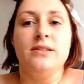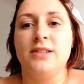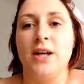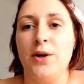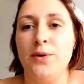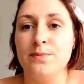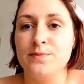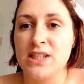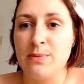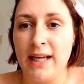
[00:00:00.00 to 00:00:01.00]
So
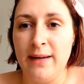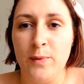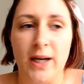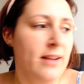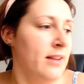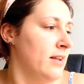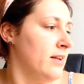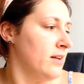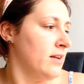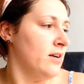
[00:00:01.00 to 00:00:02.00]
to begin with,
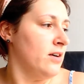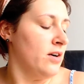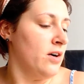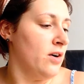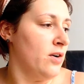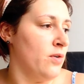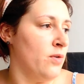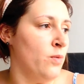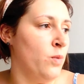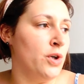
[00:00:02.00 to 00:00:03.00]

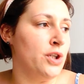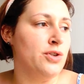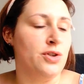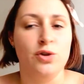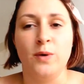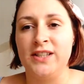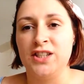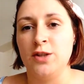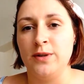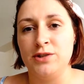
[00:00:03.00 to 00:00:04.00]
what you should always
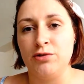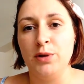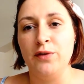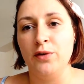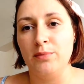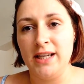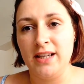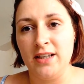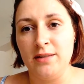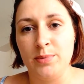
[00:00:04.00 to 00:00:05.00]
do is remove your
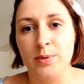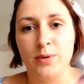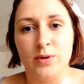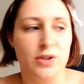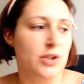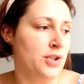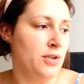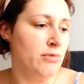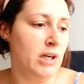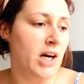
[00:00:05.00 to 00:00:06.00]
makeup. You
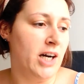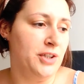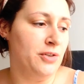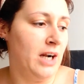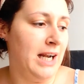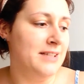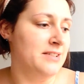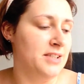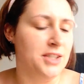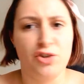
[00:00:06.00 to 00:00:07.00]
shouldn't rely on your
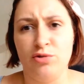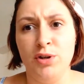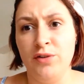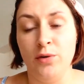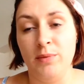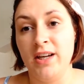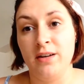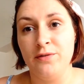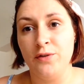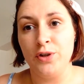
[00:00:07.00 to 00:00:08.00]
cleanser to remove your
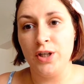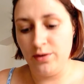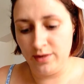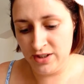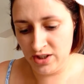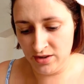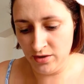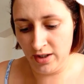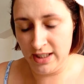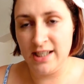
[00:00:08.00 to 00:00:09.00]
makeup for you. It's just
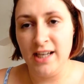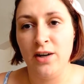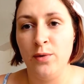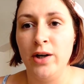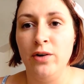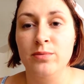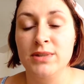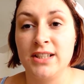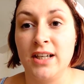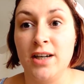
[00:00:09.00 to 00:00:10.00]
not going to take away all the
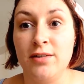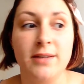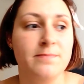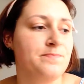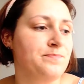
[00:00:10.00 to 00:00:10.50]
mascara.